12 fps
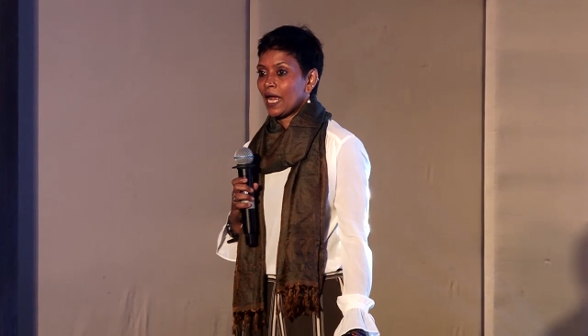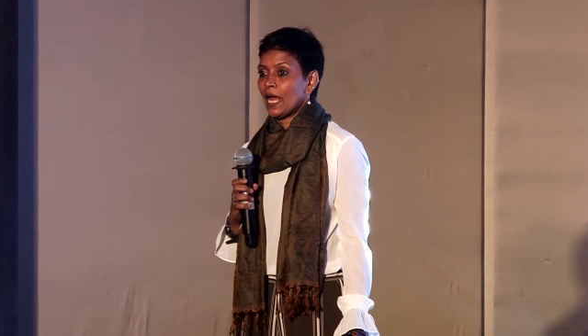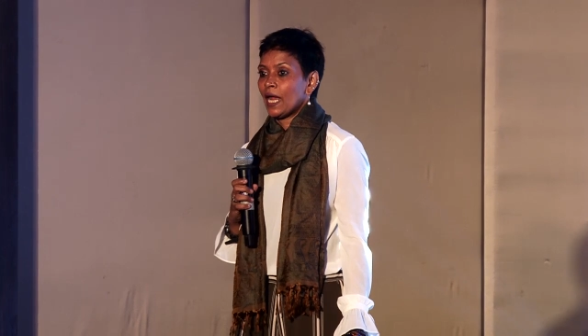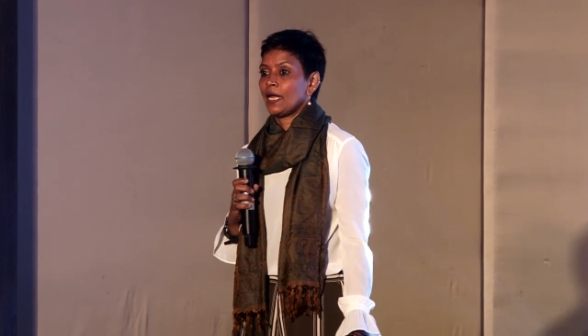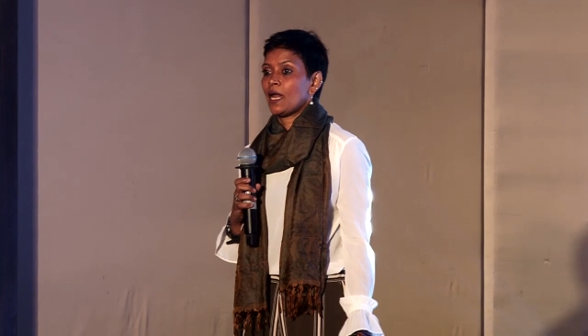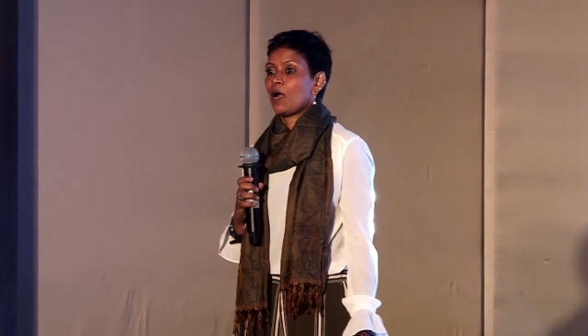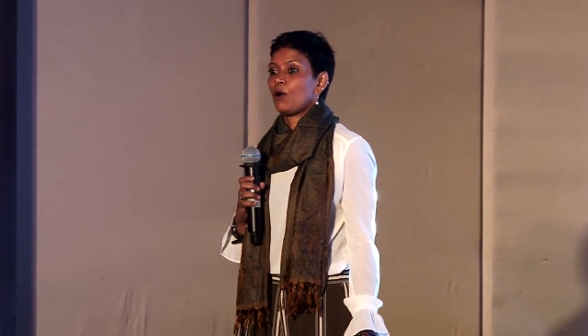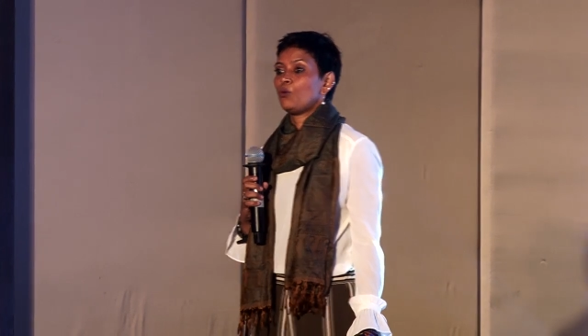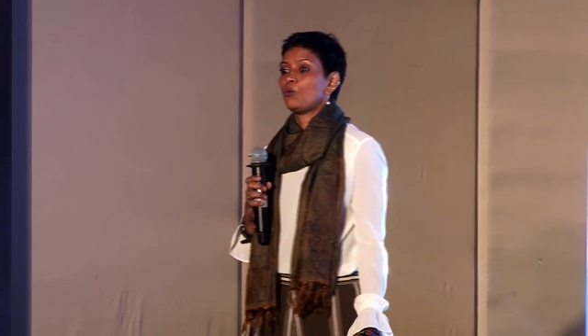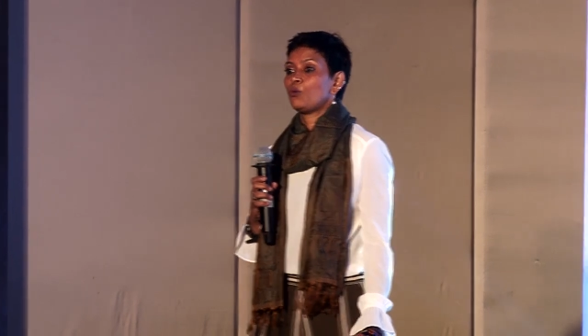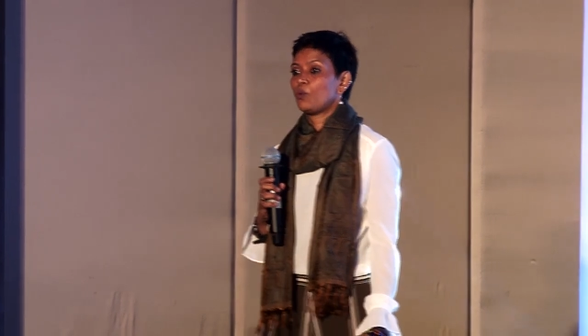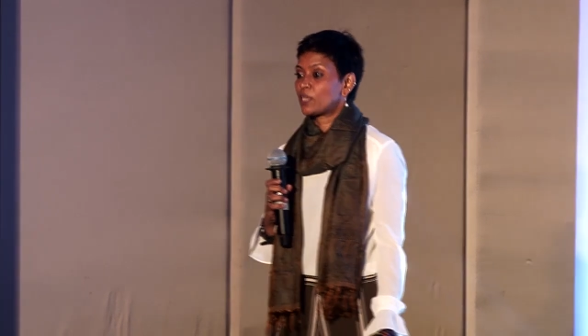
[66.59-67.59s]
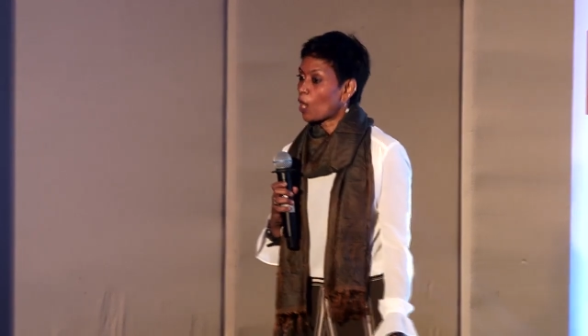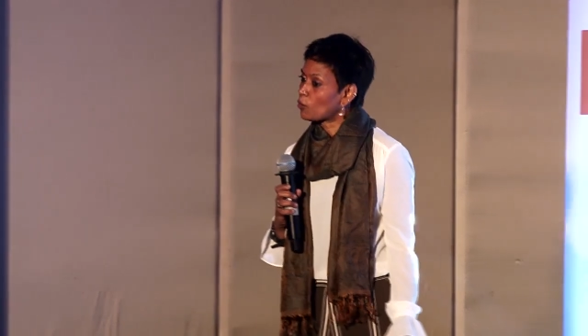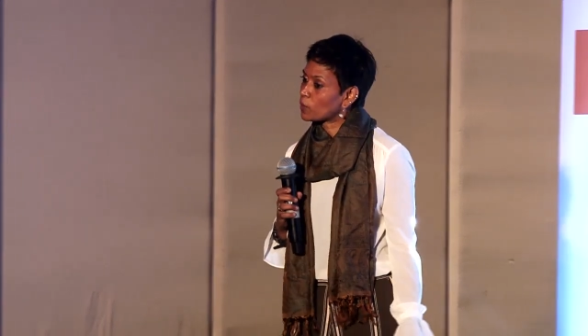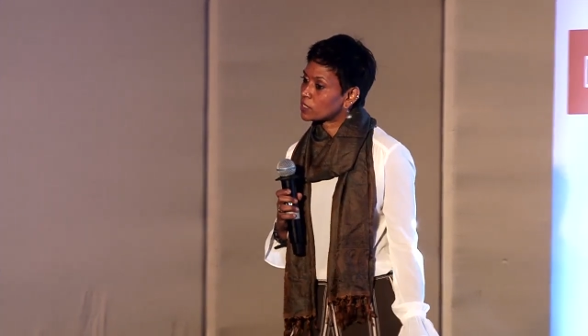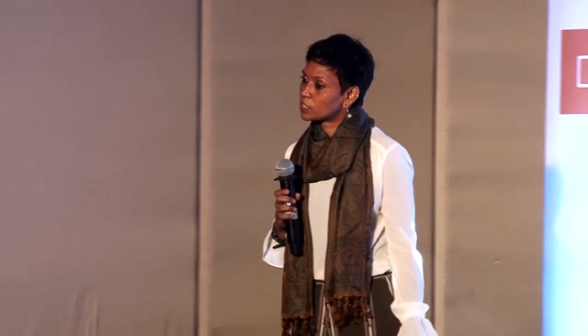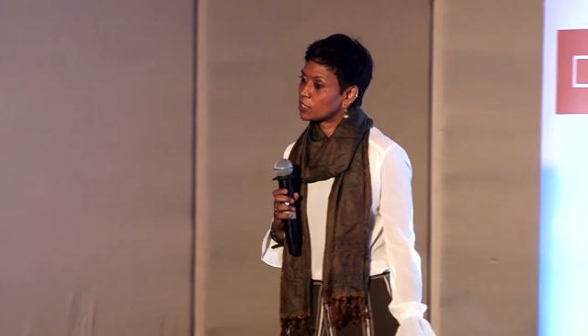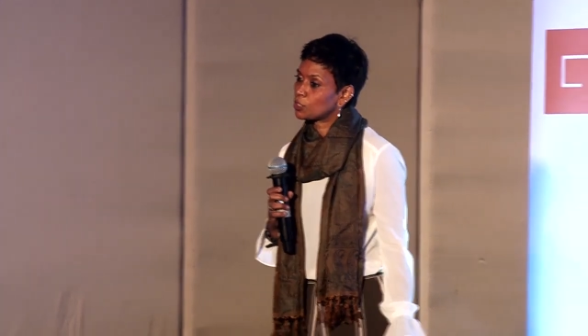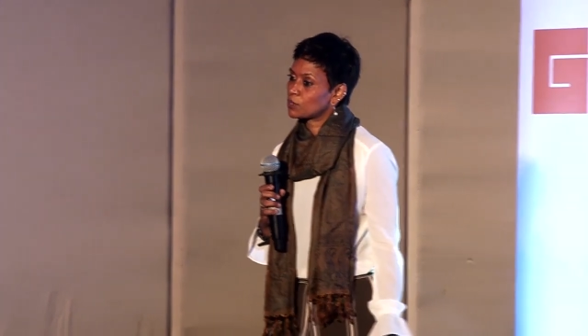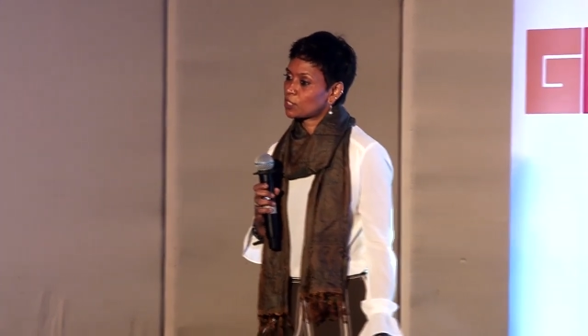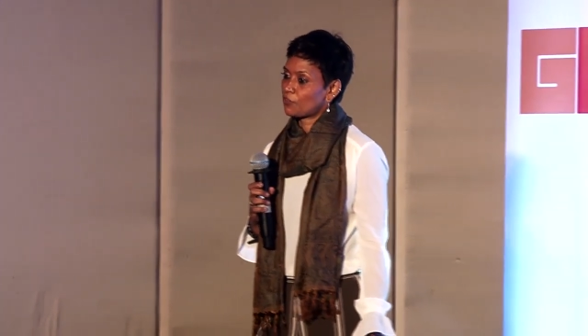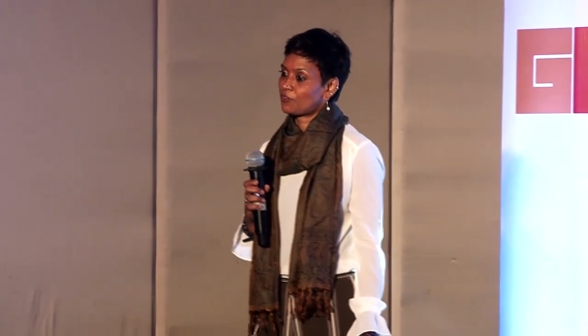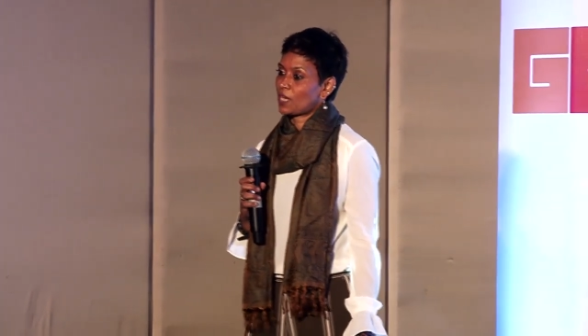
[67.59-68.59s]
Now, without wasting too much
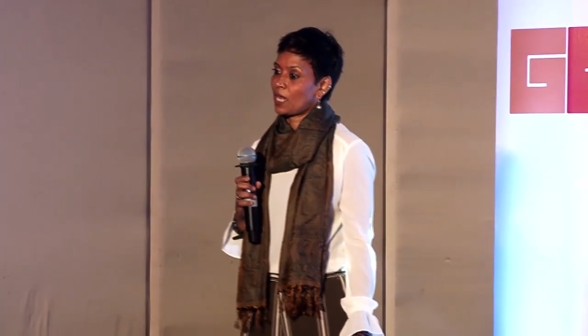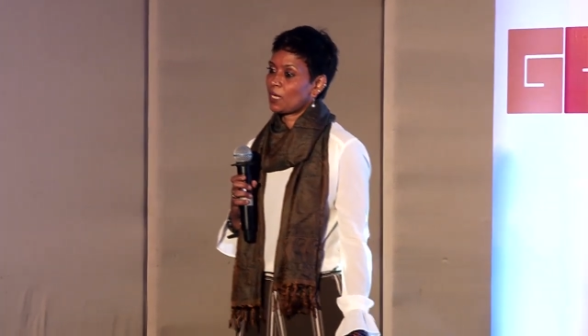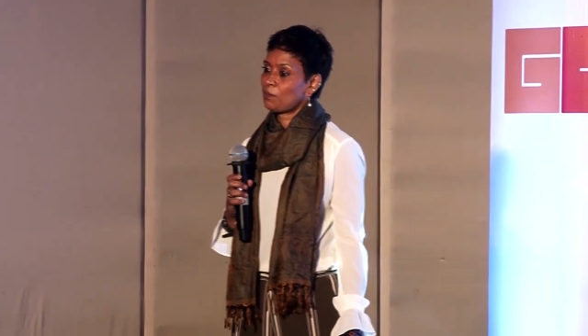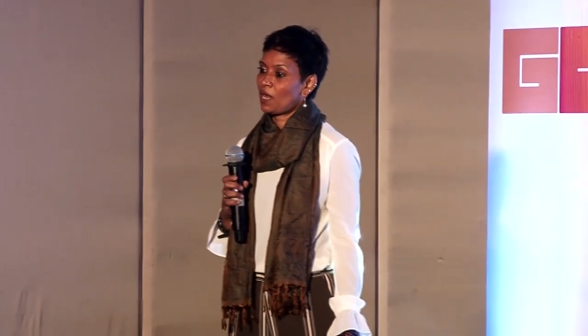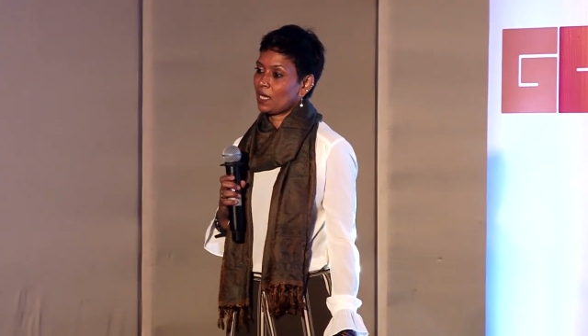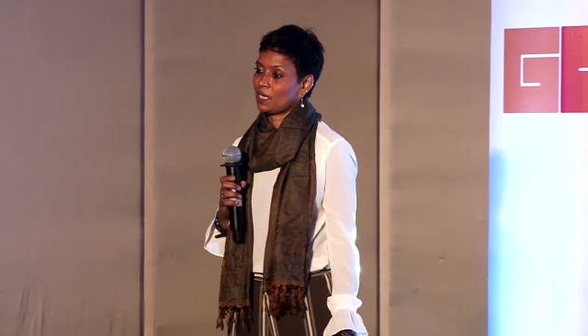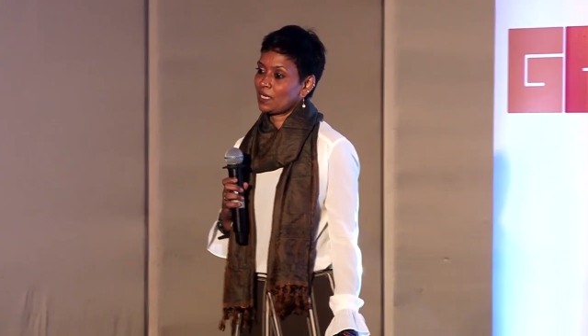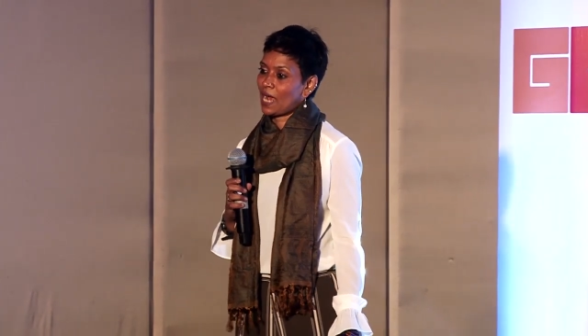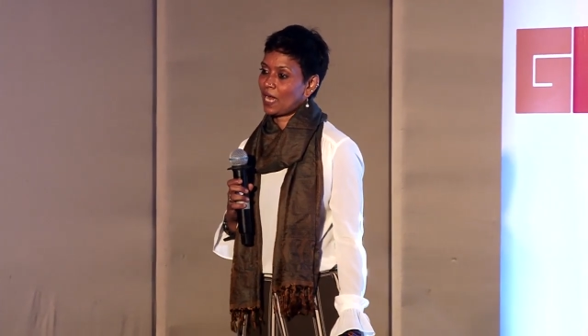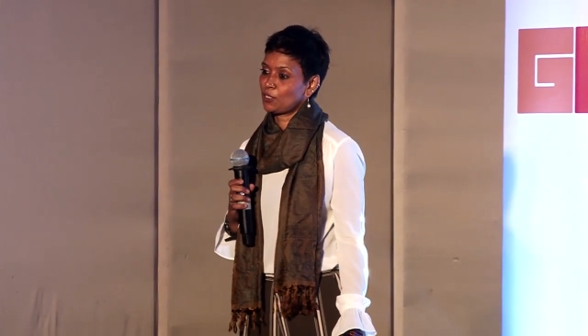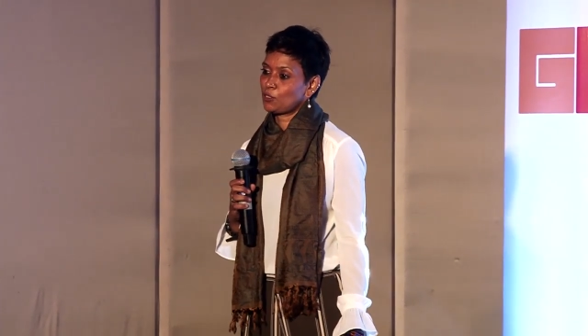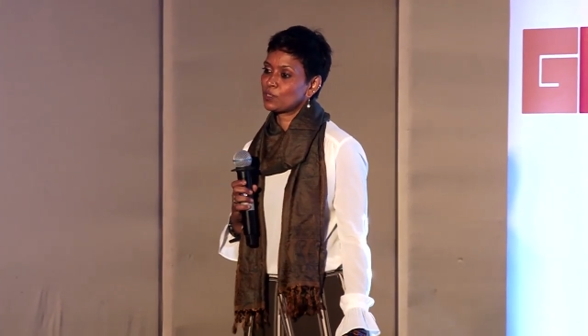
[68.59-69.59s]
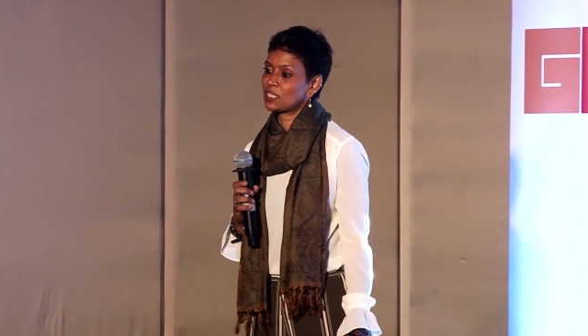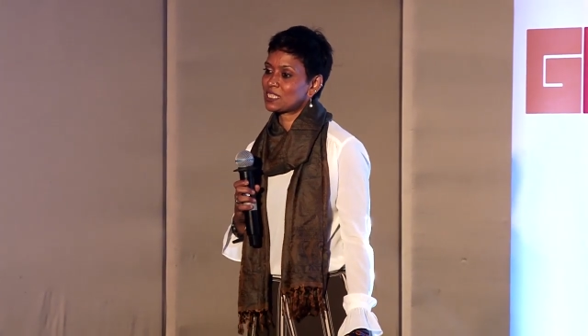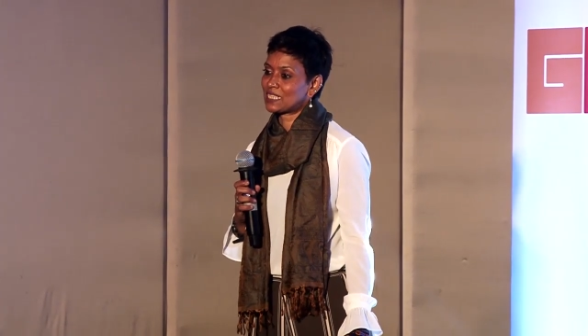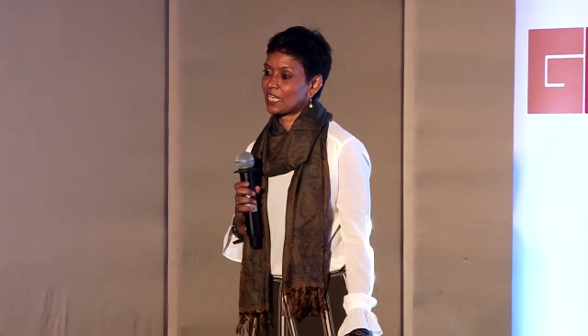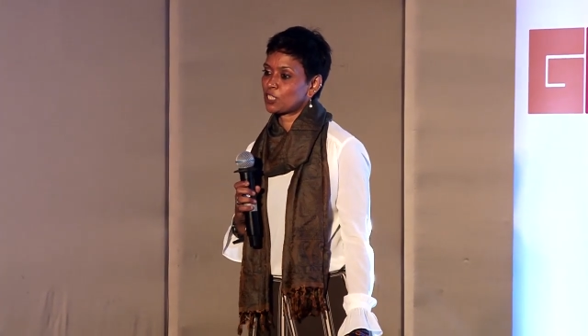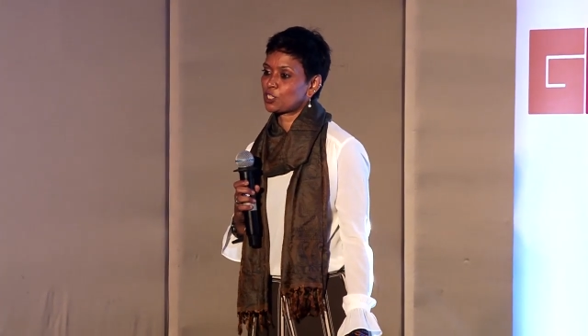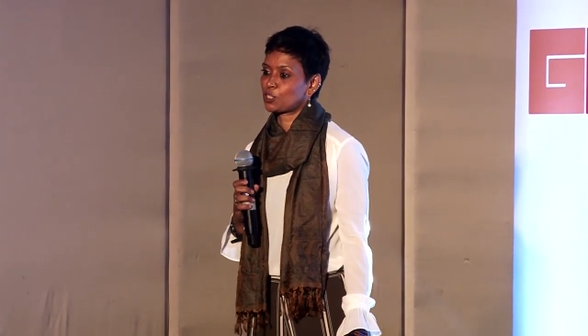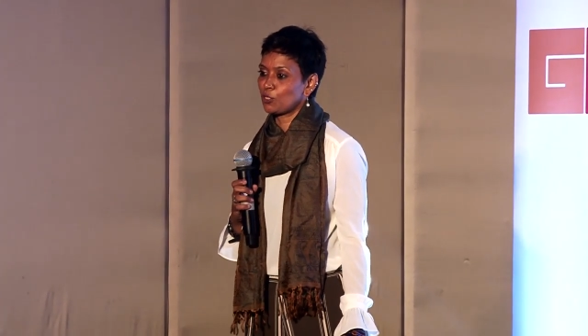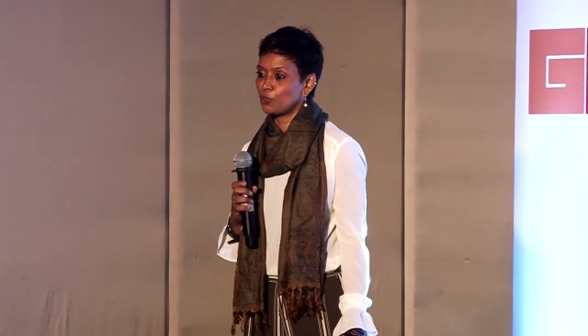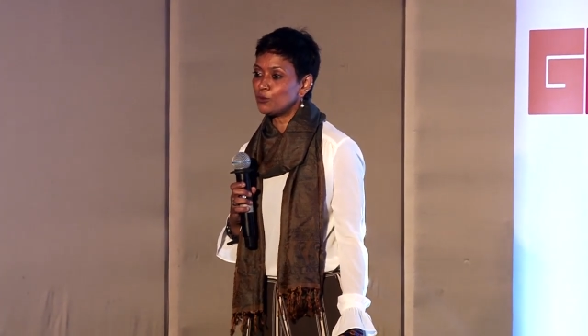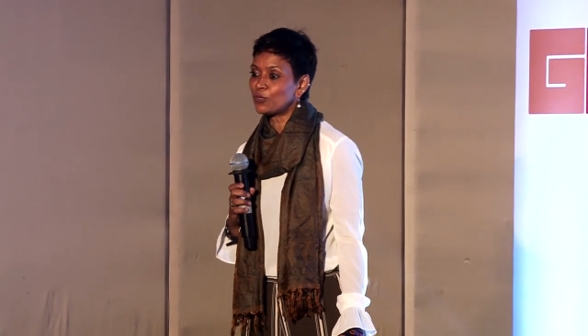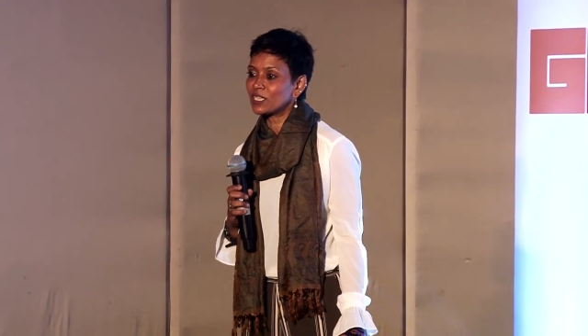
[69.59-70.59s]
of time, I hand over the stage to
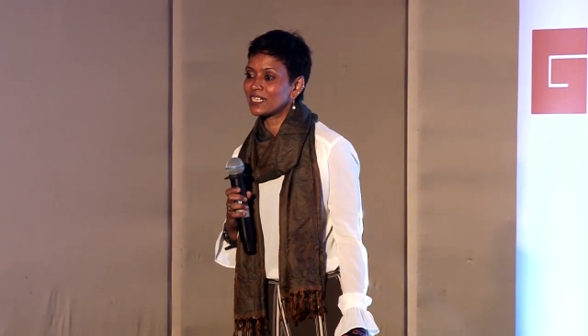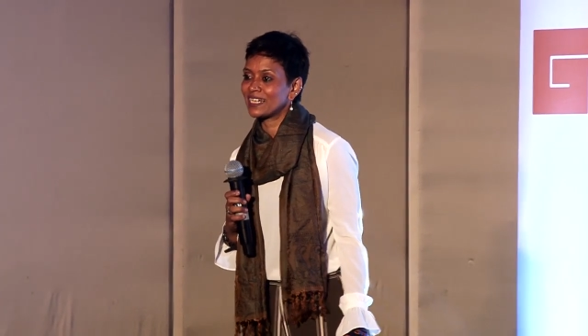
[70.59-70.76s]
Luke.